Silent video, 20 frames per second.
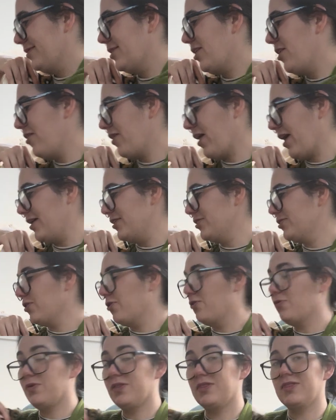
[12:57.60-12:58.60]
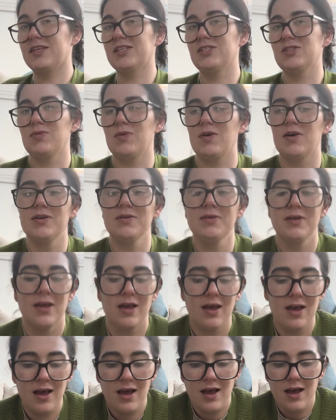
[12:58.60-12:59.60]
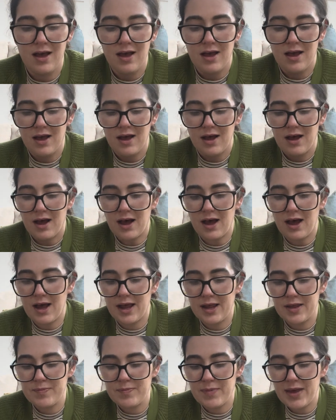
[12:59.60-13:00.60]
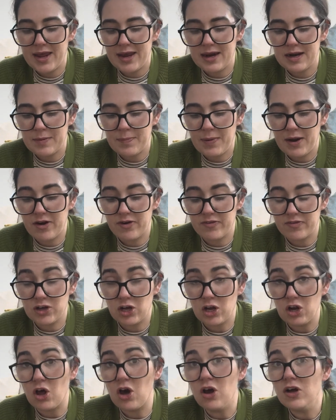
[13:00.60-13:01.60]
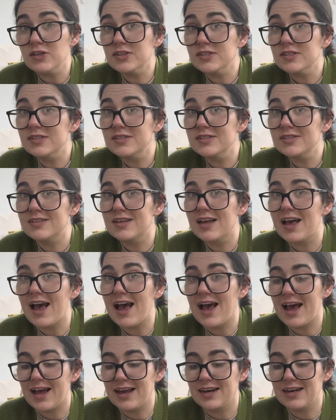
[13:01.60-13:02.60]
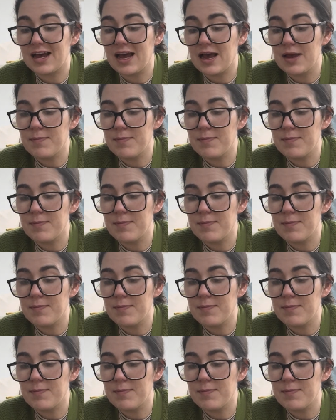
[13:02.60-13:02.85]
Okay, so with this one, I made a pair of culottes and I